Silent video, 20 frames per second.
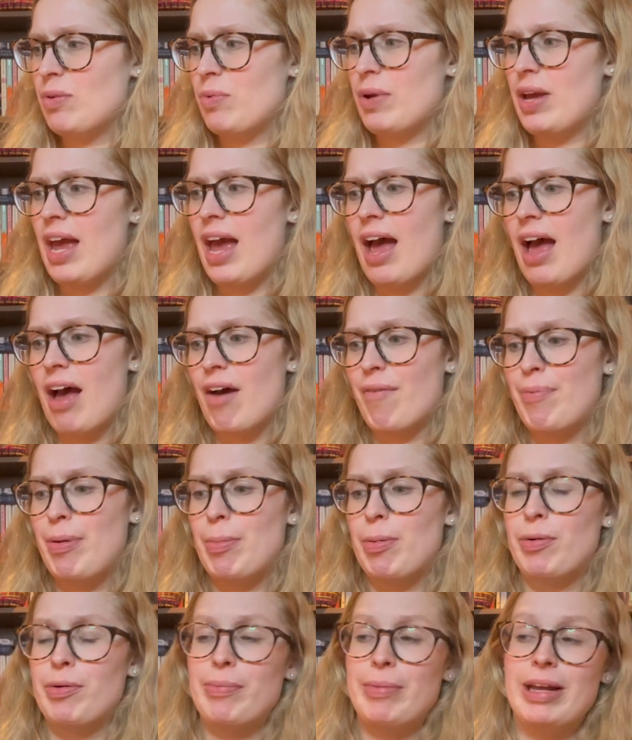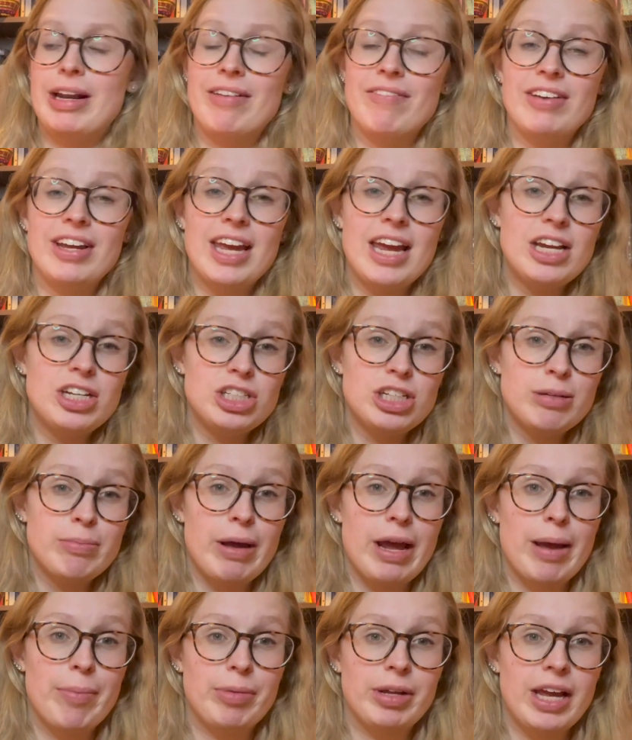we have People We Meet on Vacation
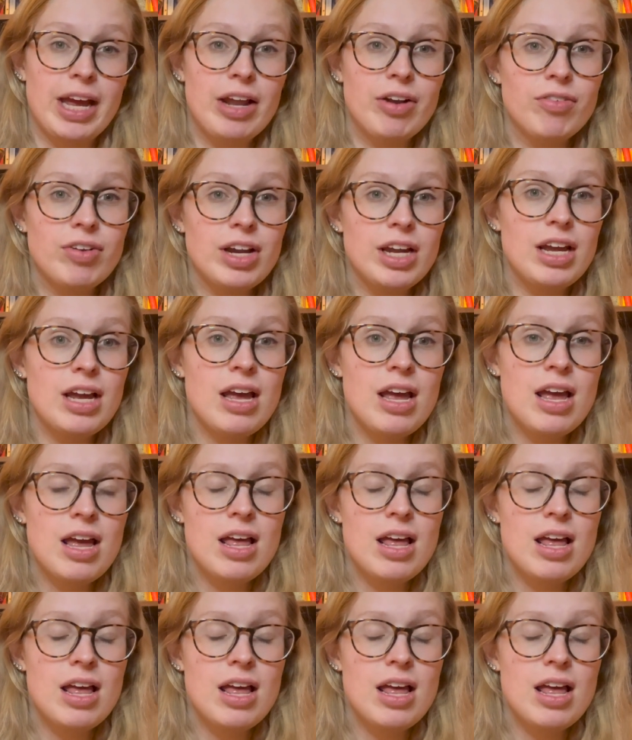by Emily Henry.